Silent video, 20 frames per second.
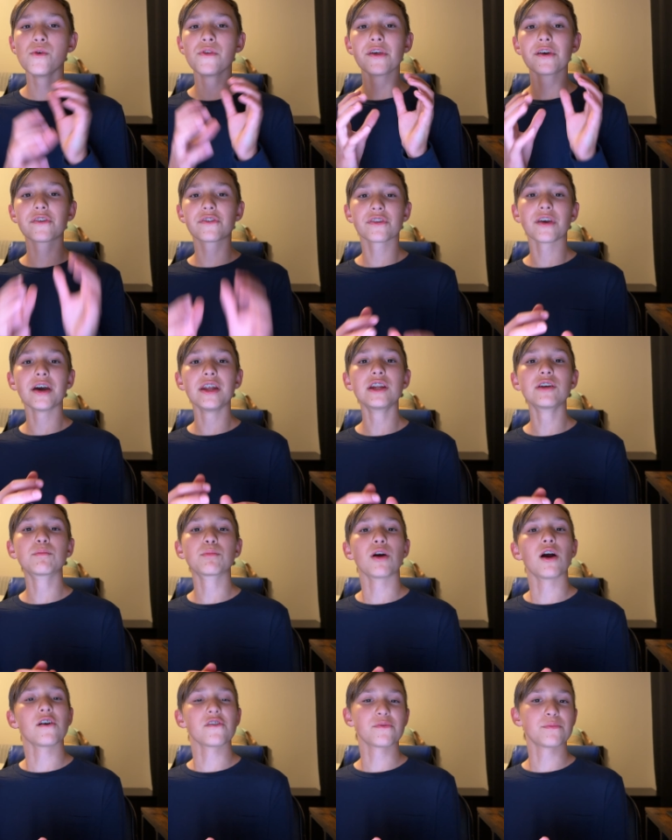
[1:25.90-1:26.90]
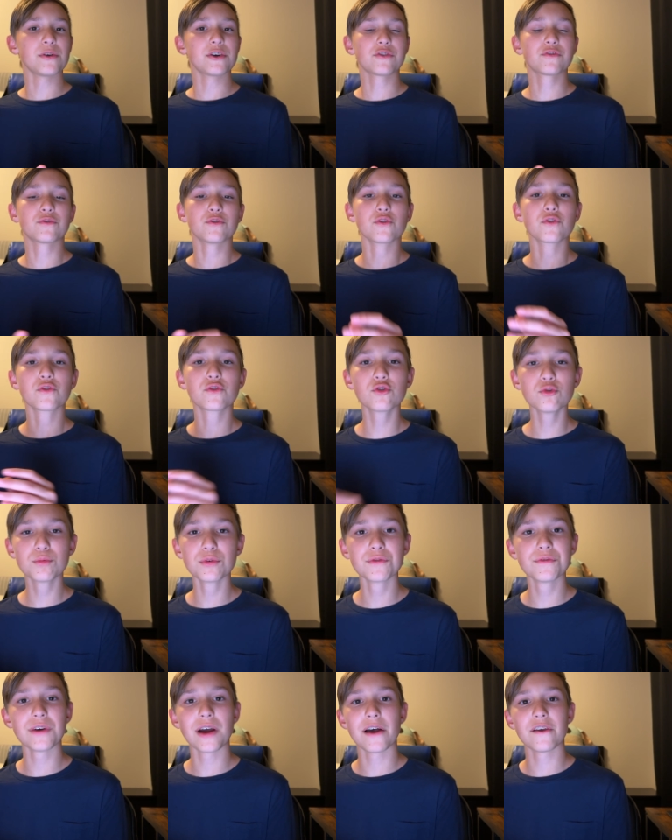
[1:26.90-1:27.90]
with exciting prospects for
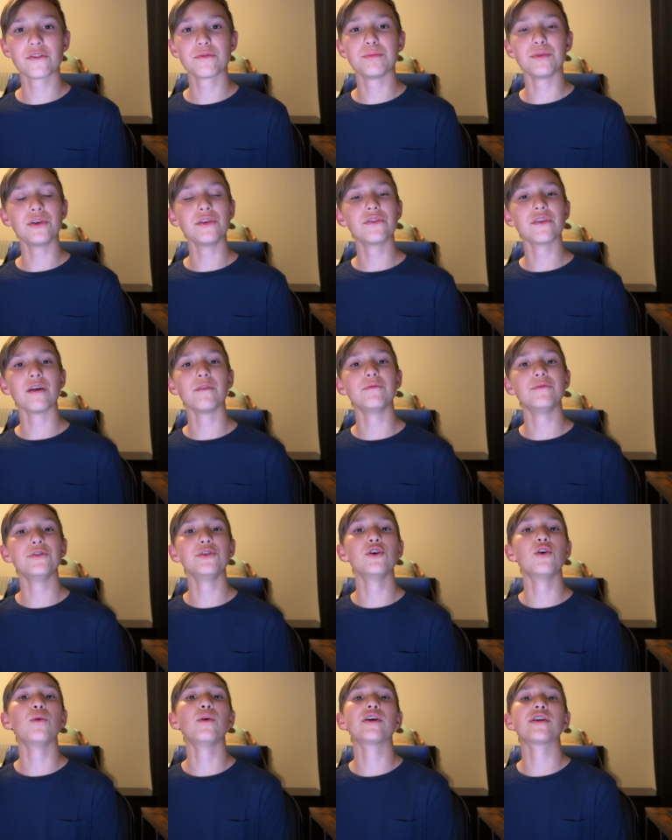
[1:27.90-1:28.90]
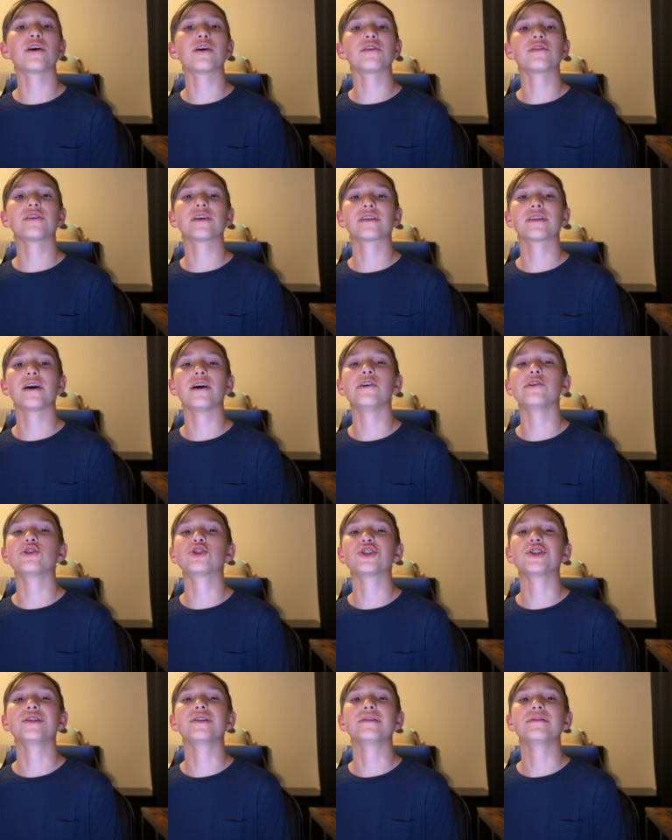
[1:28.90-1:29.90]
super fast speeds on V O N R
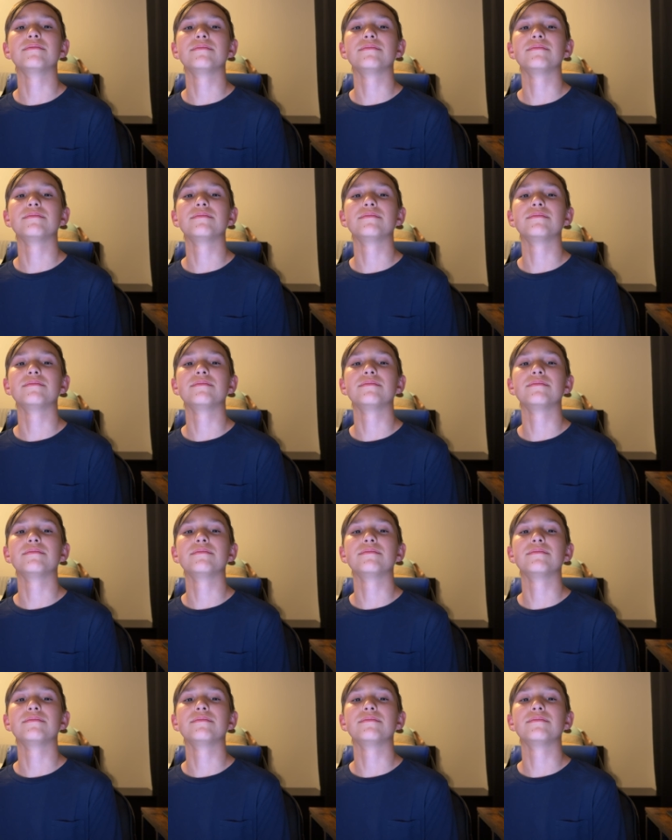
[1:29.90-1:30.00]
technology.